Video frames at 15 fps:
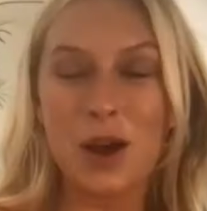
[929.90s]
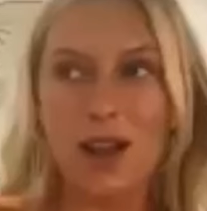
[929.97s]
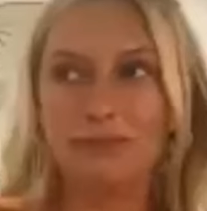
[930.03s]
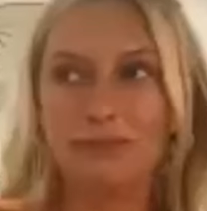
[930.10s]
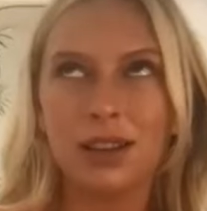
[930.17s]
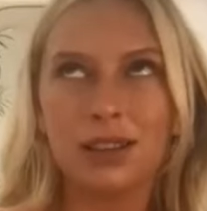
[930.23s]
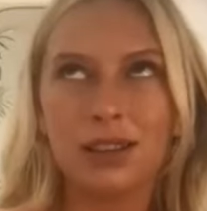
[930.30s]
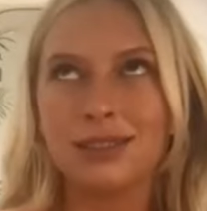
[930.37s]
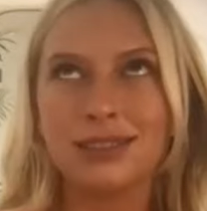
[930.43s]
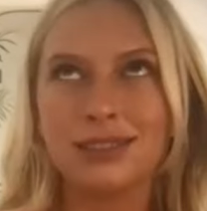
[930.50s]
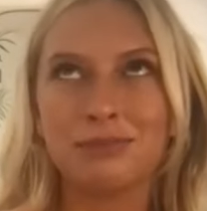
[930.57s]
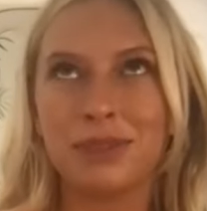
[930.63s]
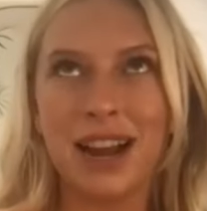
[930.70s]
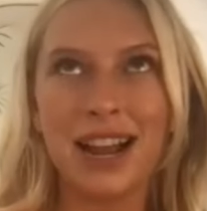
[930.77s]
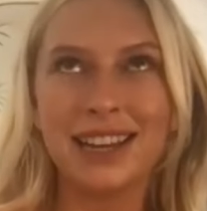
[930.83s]
I'm,
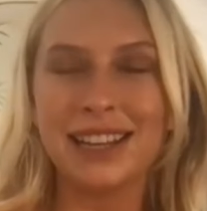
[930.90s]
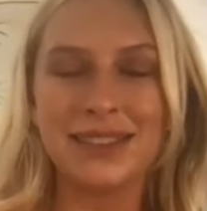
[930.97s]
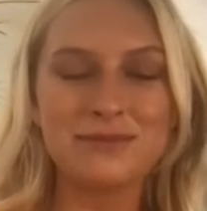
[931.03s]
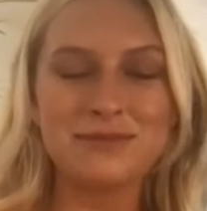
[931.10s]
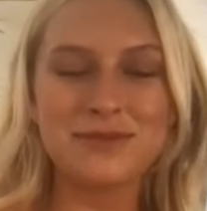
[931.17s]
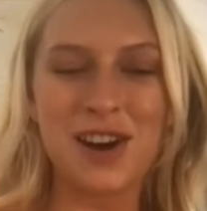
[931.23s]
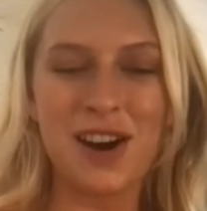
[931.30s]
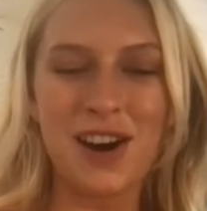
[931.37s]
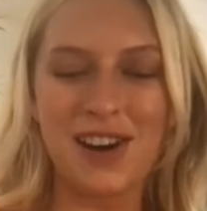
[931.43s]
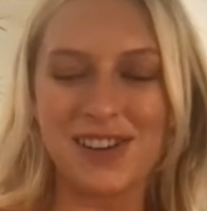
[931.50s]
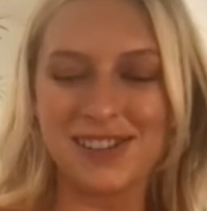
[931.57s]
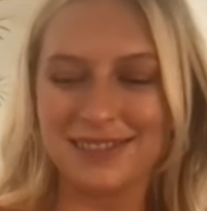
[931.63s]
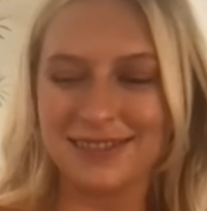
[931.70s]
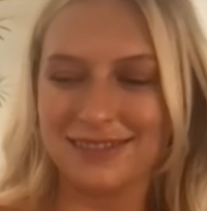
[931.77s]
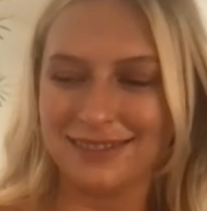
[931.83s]
Brian, give him a
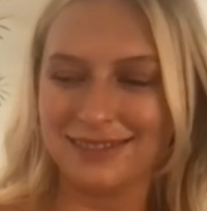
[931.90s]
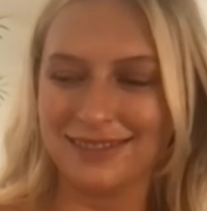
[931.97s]
call.